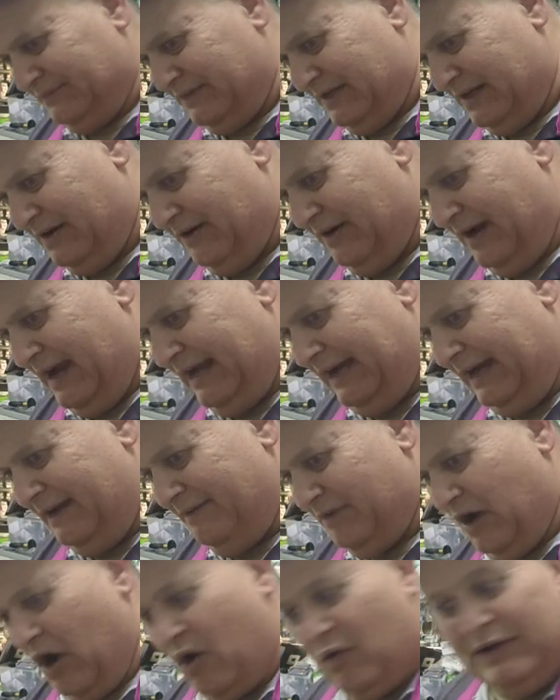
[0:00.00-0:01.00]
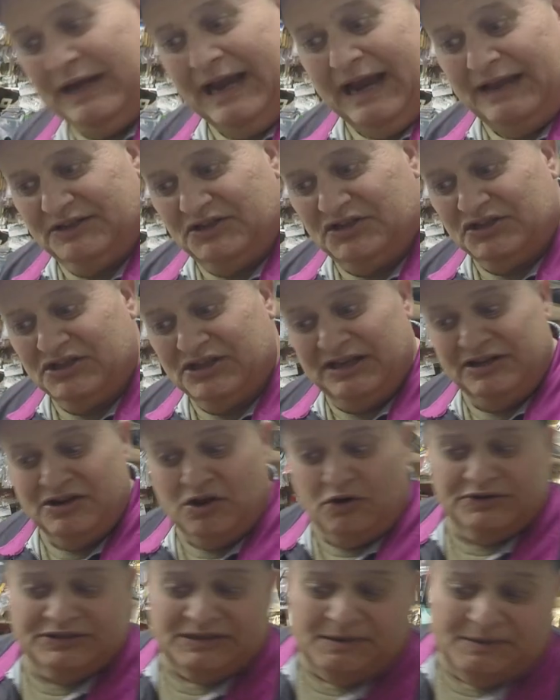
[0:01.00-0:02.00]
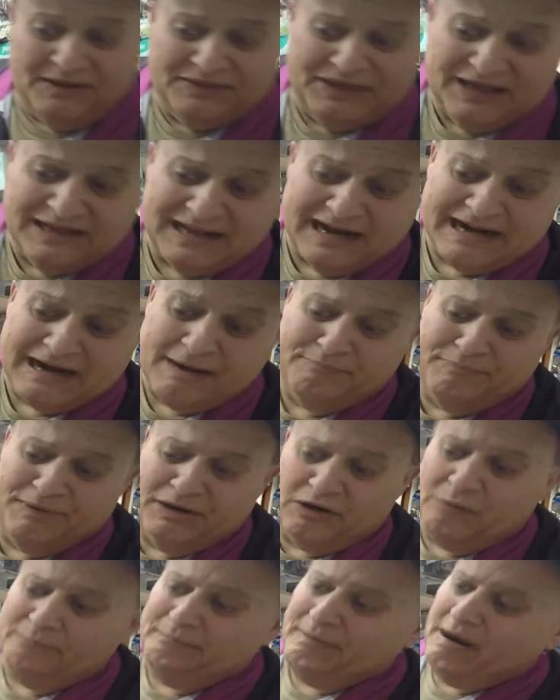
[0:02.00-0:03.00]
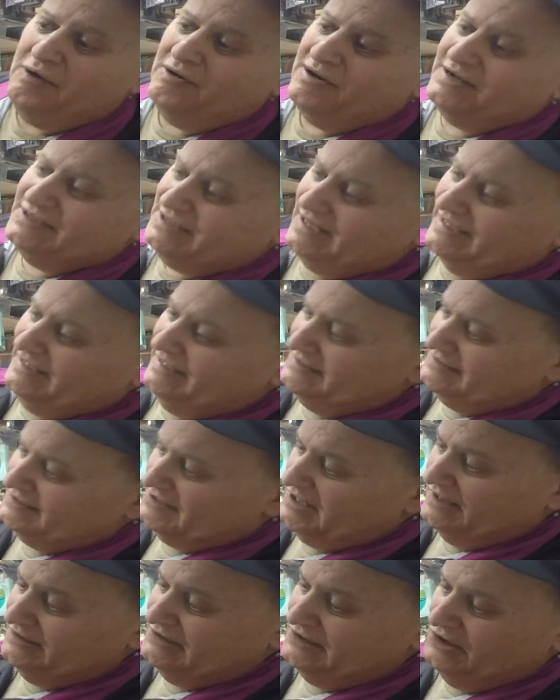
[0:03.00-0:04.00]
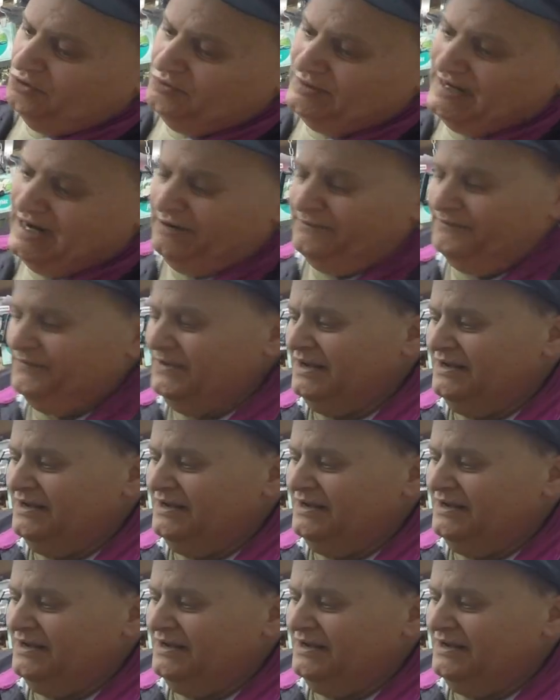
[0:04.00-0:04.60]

Alrighty? Oh, yeah, I just did notice something. I think they got bigger bearings on the inside, too, now.